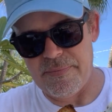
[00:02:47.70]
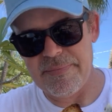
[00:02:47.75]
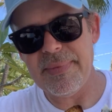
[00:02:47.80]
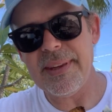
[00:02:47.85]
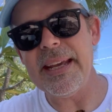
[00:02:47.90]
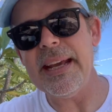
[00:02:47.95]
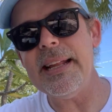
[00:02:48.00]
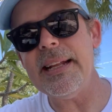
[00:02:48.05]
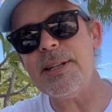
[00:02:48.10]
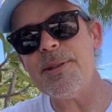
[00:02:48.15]

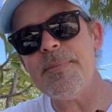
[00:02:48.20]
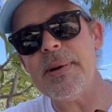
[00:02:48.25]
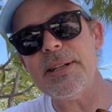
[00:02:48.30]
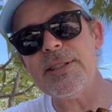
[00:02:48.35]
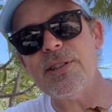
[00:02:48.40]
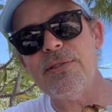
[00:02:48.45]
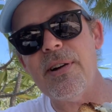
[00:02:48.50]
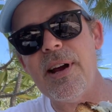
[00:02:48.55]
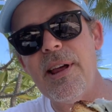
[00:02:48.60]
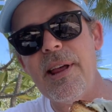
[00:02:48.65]
Yeah, that's
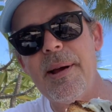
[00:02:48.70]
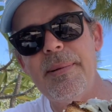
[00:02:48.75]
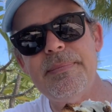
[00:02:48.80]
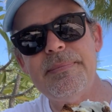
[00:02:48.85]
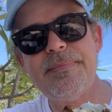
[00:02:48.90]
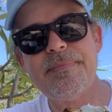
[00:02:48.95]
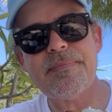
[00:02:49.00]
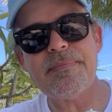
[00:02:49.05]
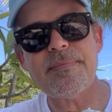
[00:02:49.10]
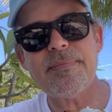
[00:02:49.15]
mozzarella.
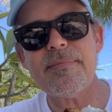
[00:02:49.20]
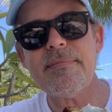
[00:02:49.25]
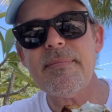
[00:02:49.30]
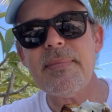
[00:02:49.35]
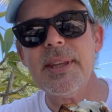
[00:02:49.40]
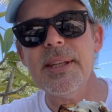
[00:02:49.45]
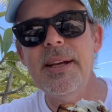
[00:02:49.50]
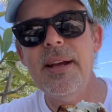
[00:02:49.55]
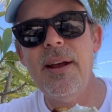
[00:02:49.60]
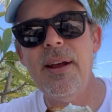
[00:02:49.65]

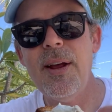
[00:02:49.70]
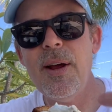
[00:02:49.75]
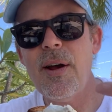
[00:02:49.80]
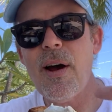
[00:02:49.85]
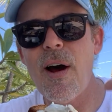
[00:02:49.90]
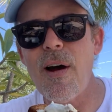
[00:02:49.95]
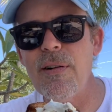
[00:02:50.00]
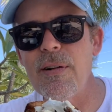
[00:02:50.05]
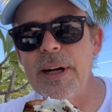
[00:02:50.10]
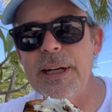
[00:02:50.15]

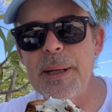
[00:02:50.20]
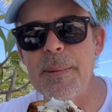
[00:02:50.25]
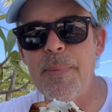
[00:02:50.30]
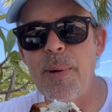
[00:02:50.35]
Already